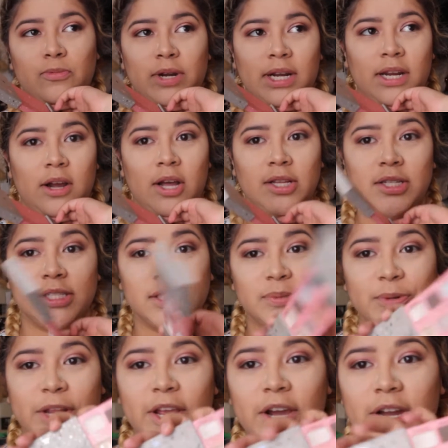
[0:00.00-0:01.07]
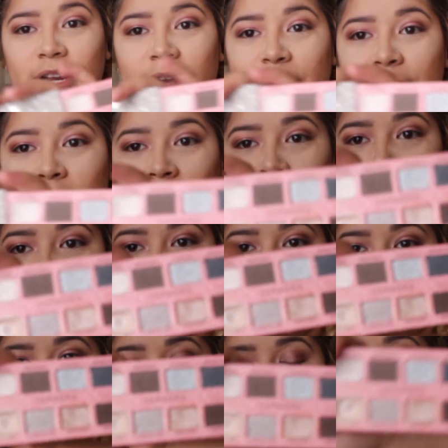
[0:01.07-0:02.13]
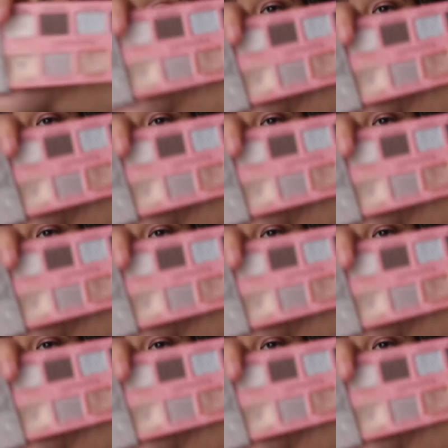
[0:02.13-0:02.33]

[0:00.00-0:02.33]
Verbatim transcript: $20 when I got it. But it has